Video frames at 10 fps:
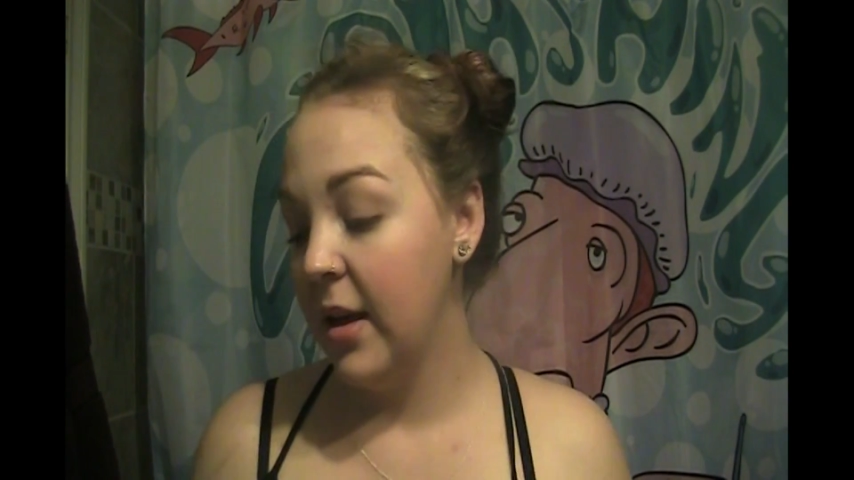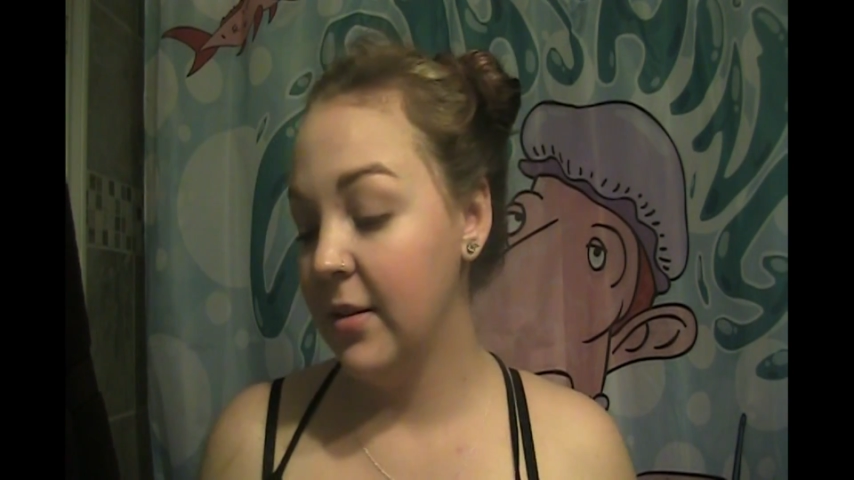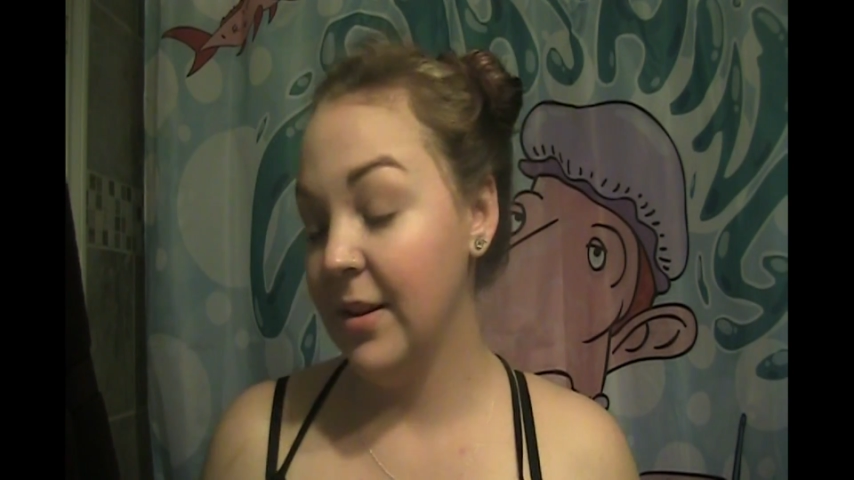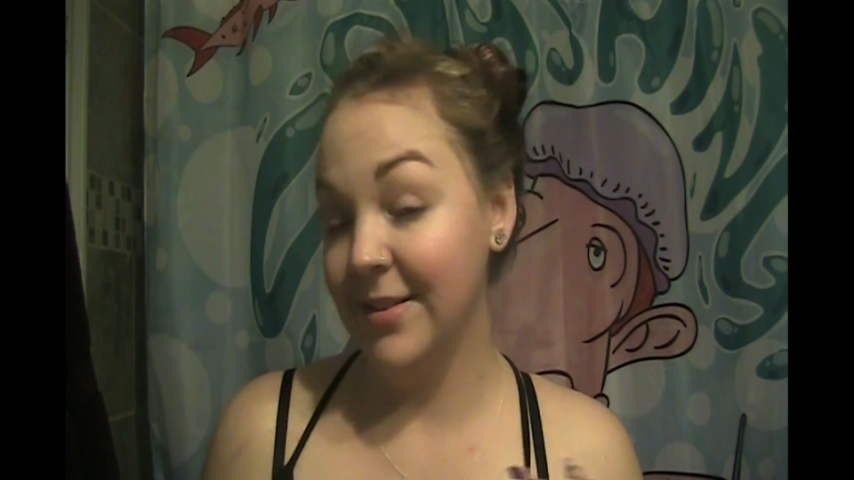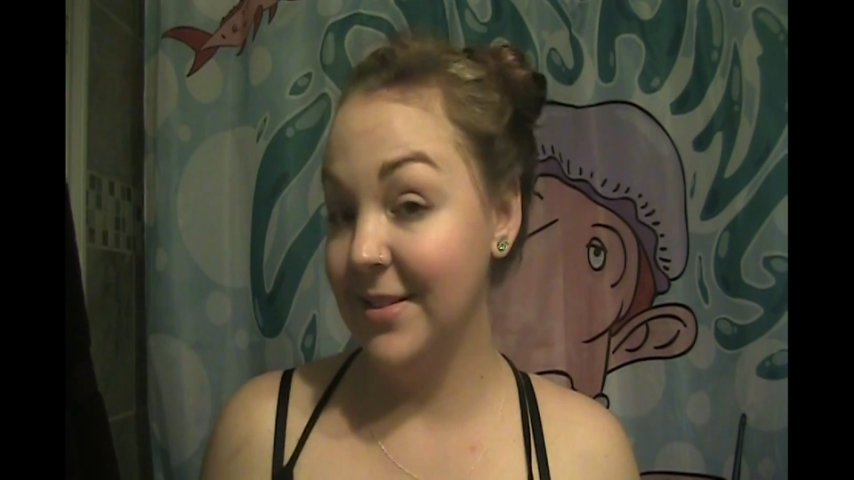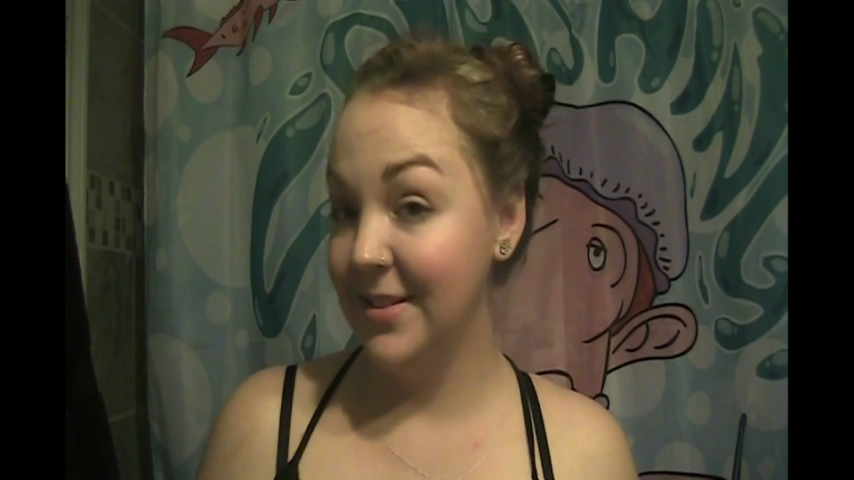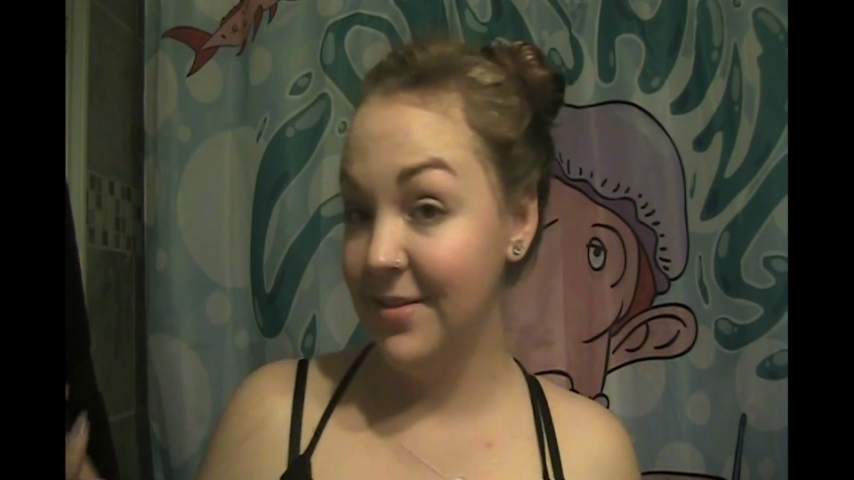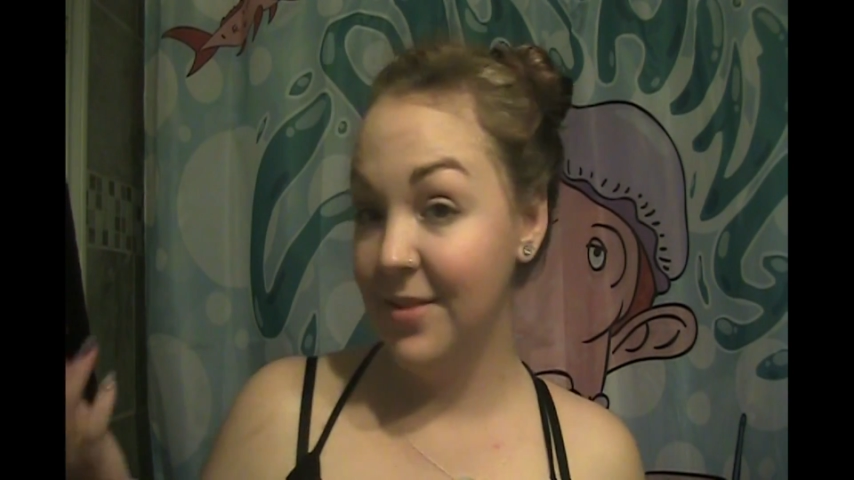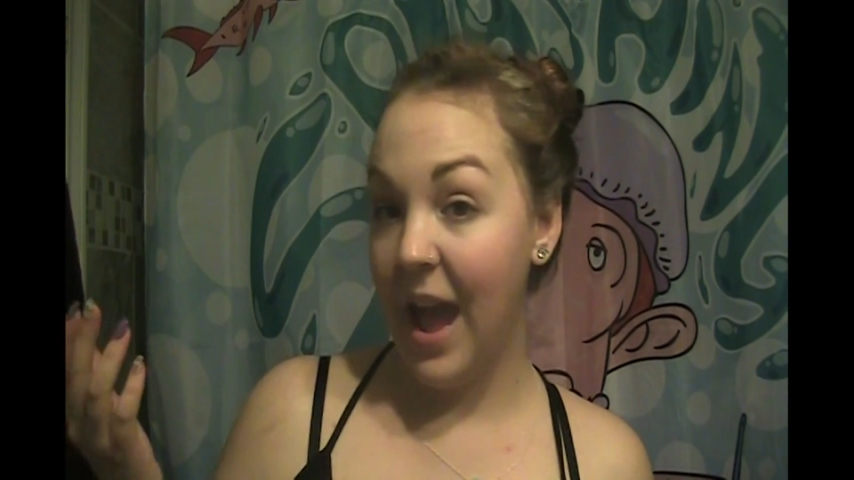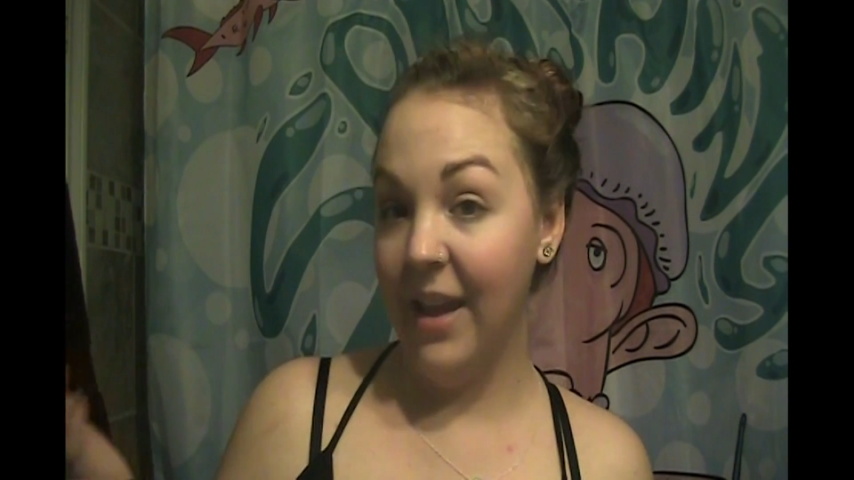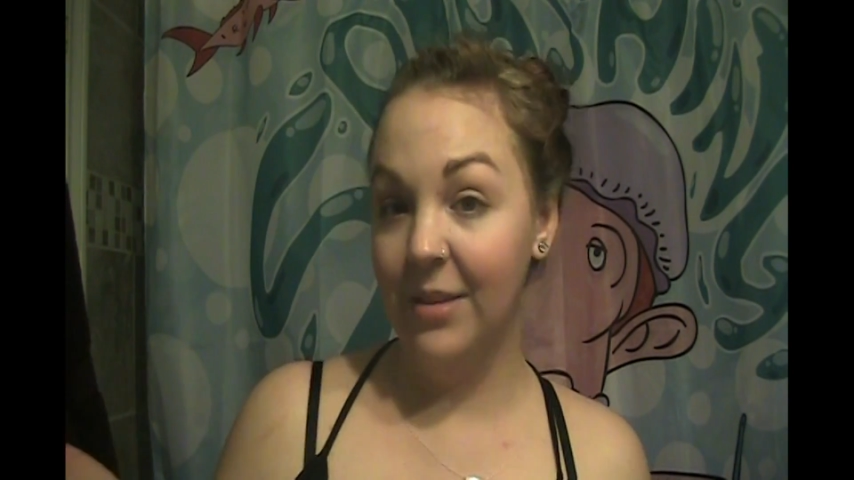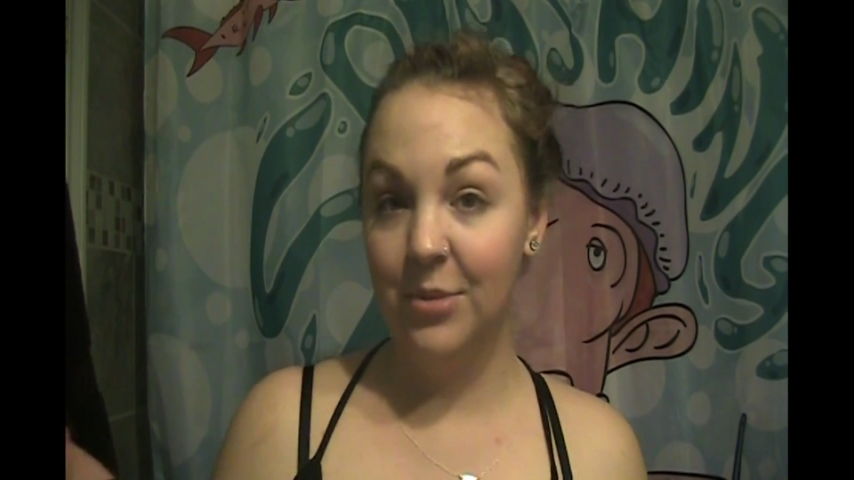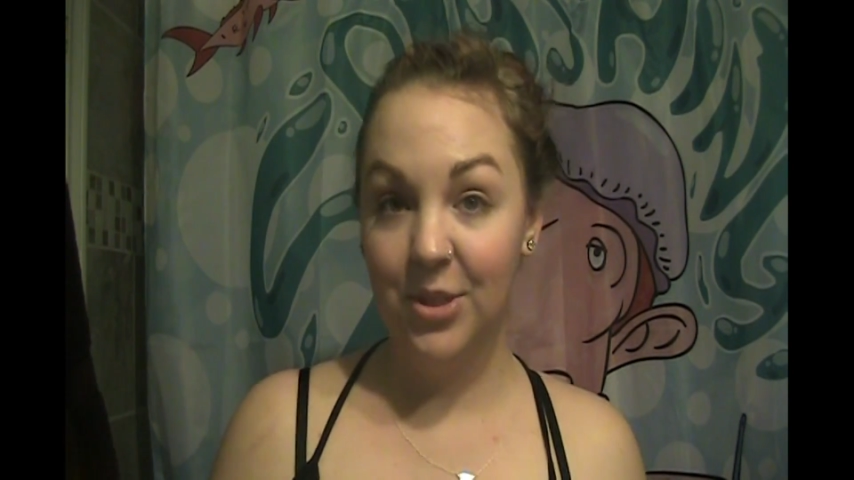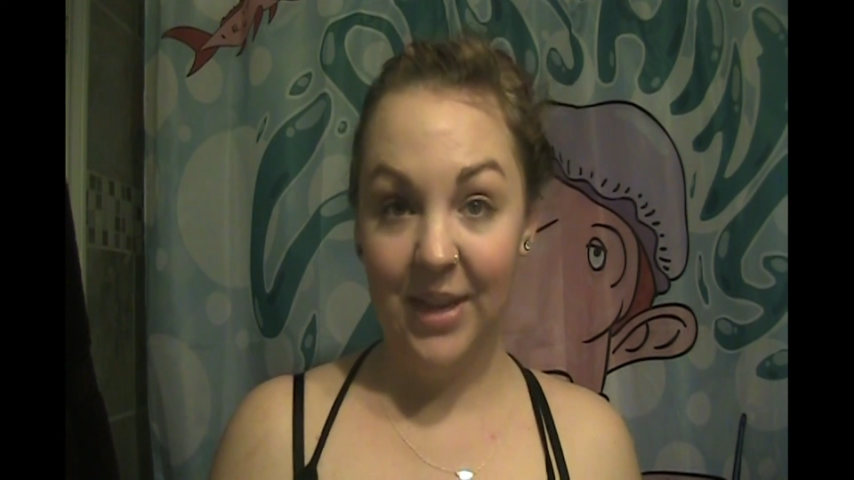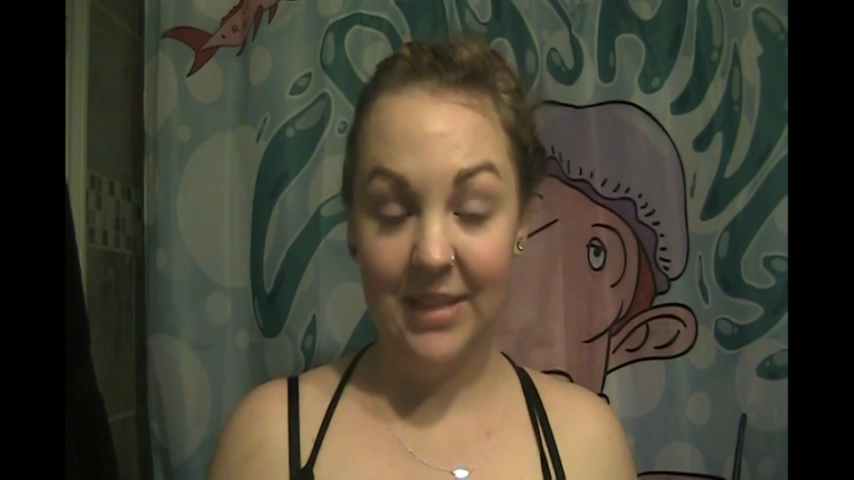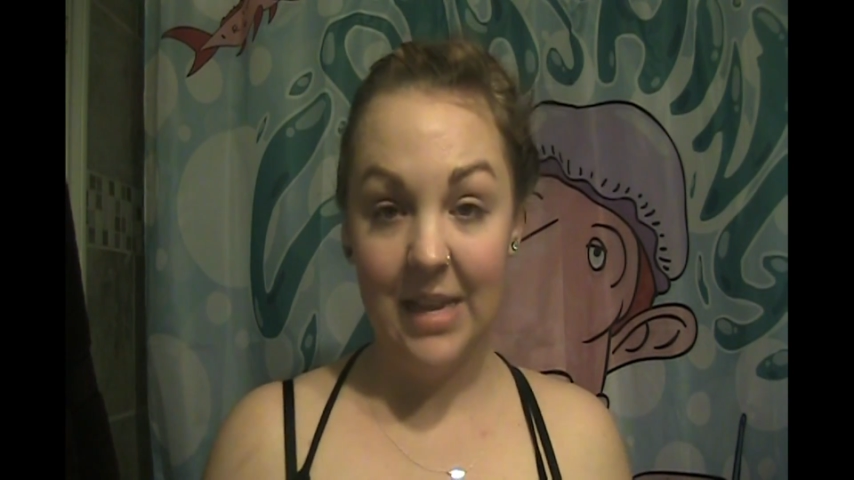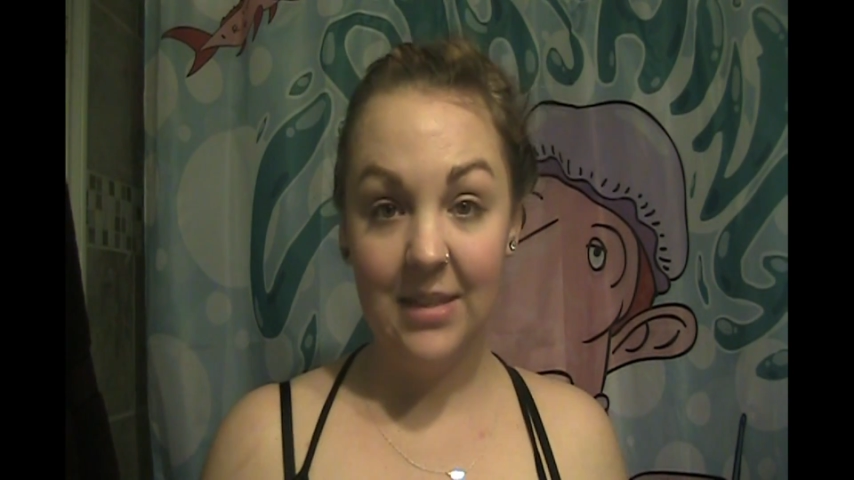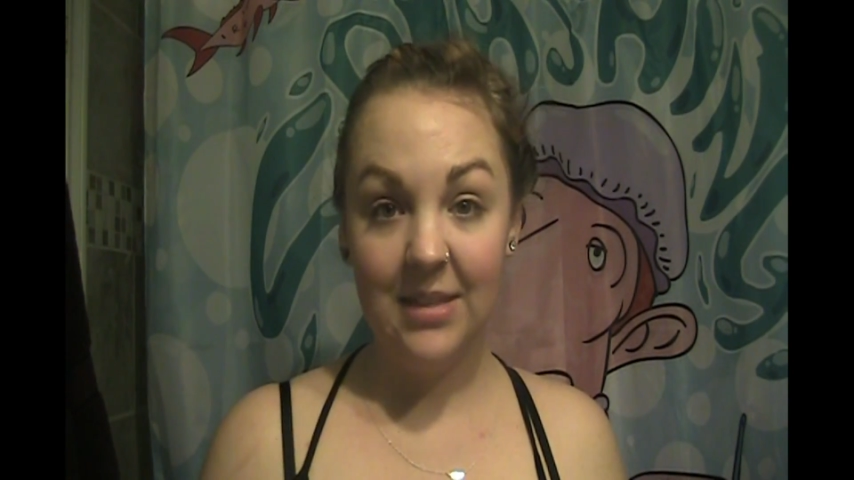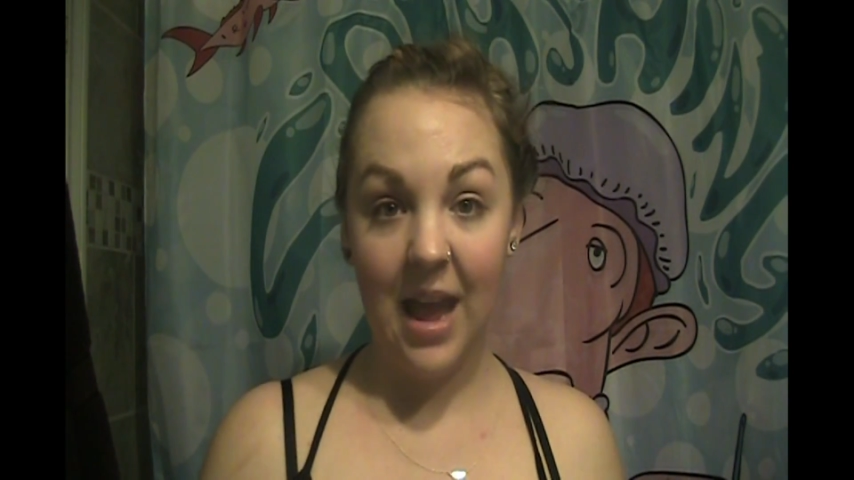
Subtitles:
because I am doing this